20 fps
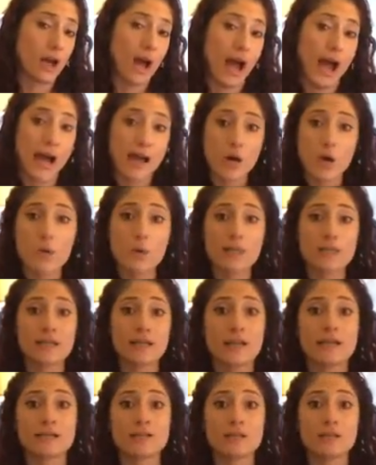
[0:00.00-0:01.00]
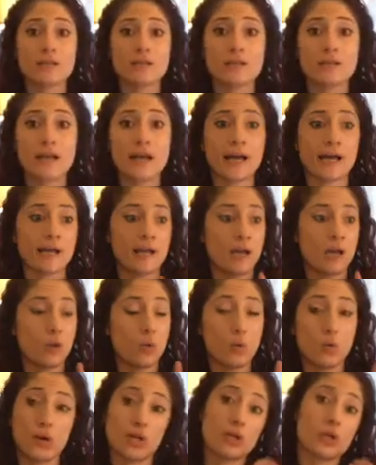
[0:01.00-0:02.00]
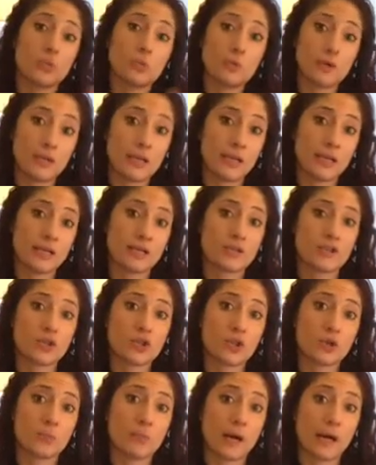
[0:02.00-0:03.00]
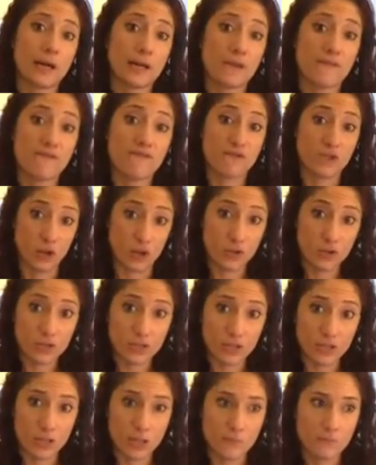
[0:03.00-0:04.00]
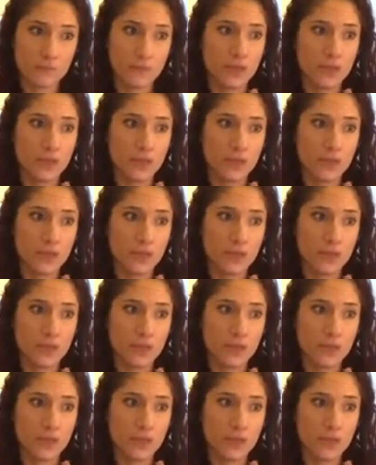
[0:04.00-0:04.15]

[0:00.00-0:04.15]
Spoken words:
I always like to look at what you're putting into your body first,